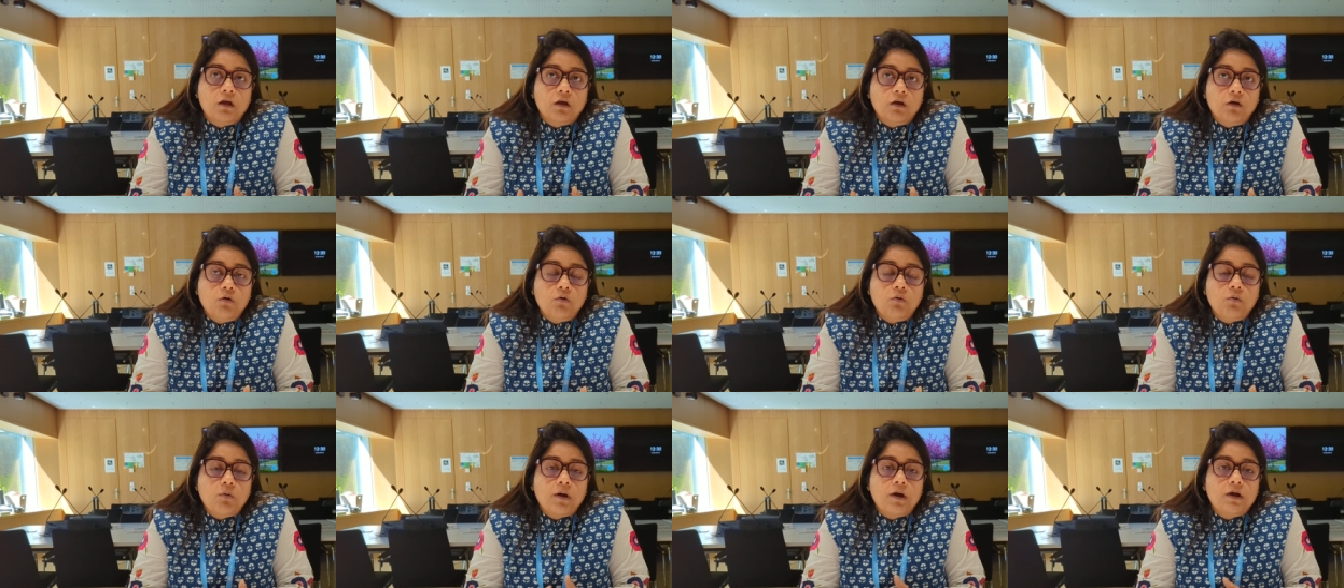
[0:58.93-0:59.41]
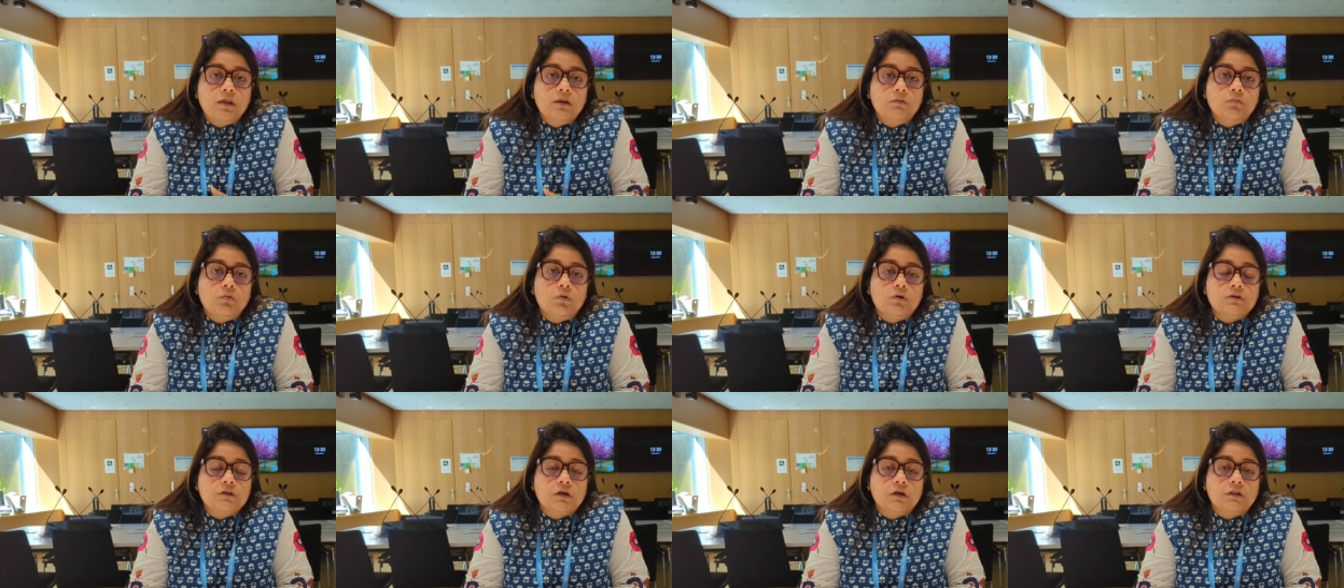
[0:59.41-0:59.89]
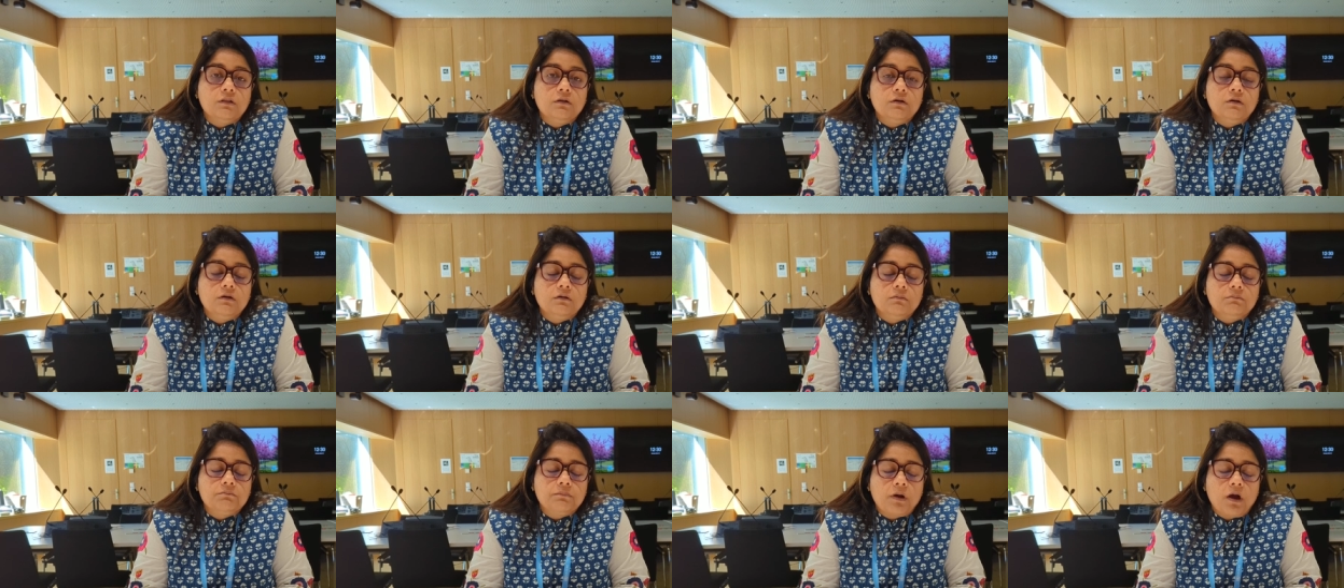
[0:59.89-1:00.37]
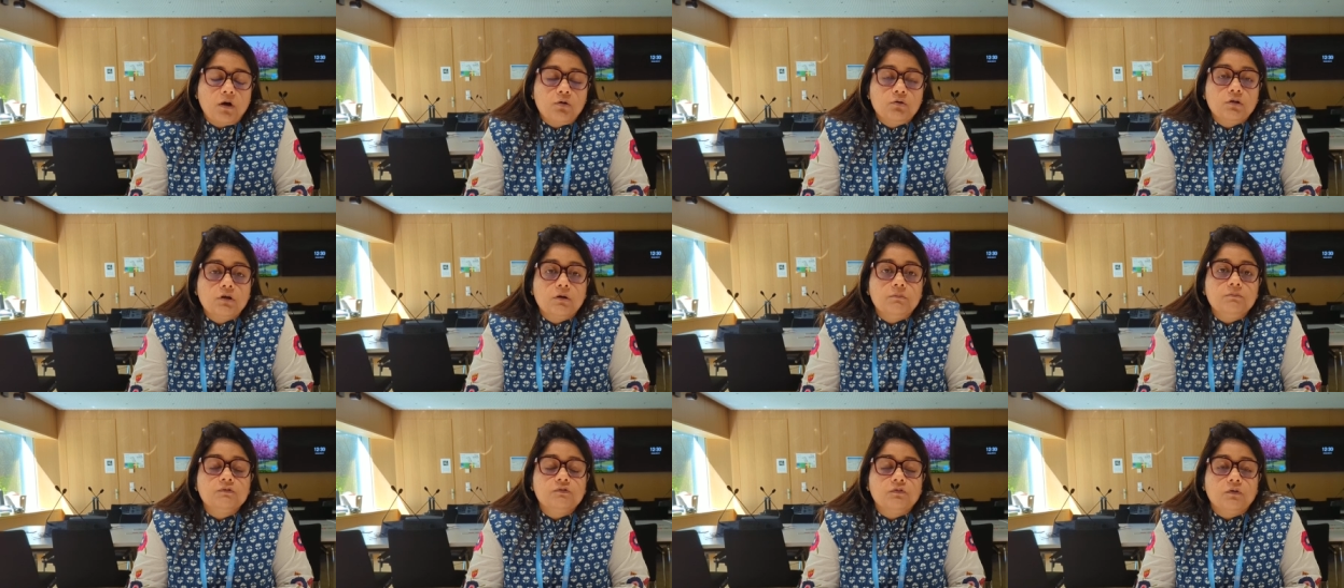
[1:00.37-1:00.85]
go and what are the
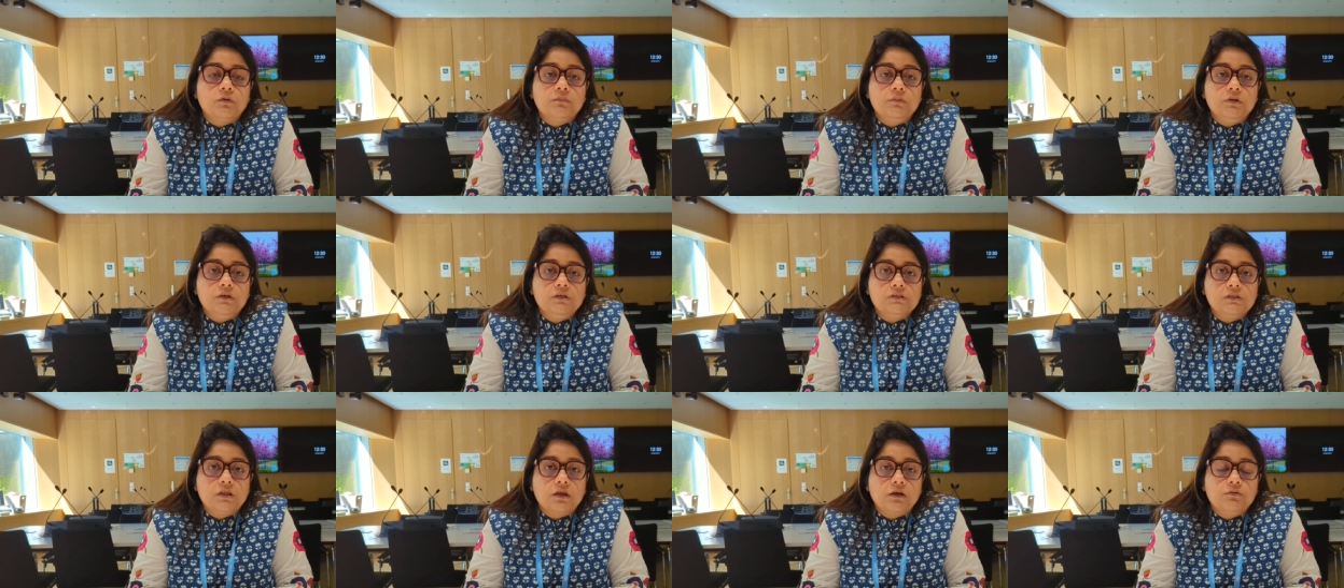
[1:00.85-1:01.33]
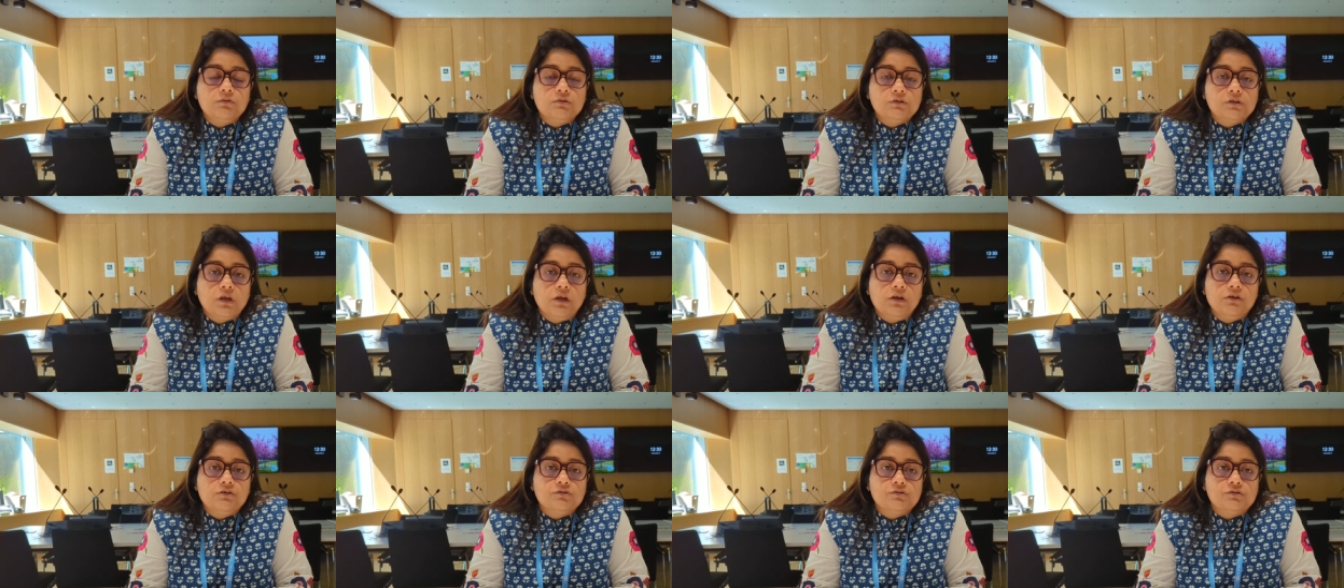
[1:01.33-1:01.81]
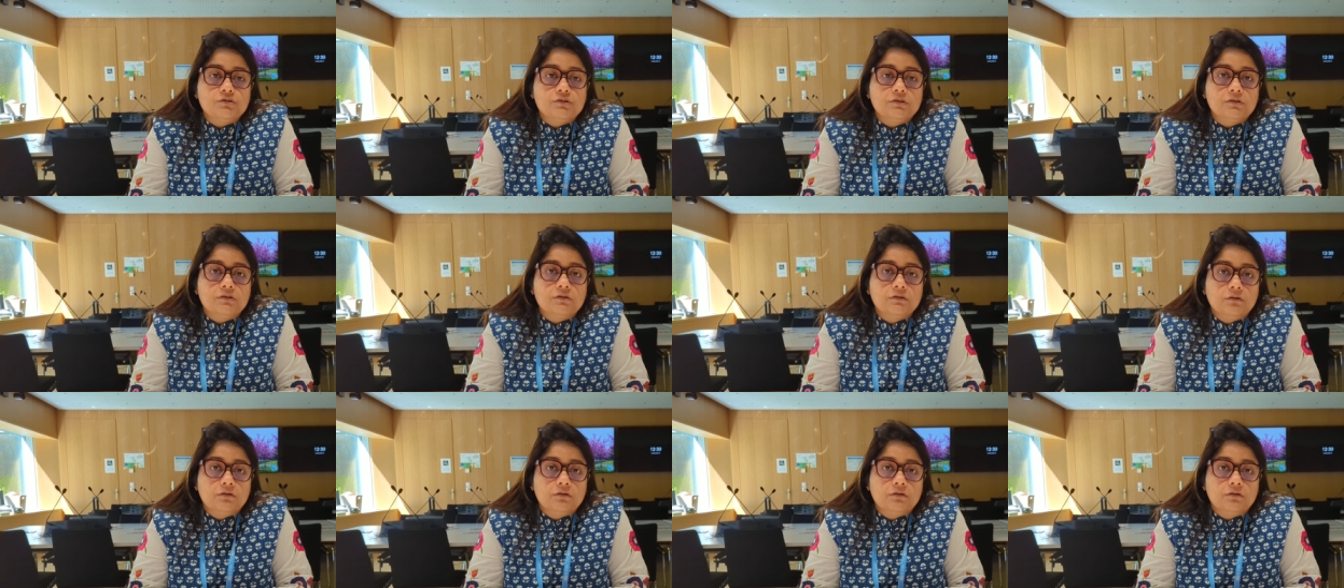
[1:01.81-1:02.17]
outcomes from these negotiations.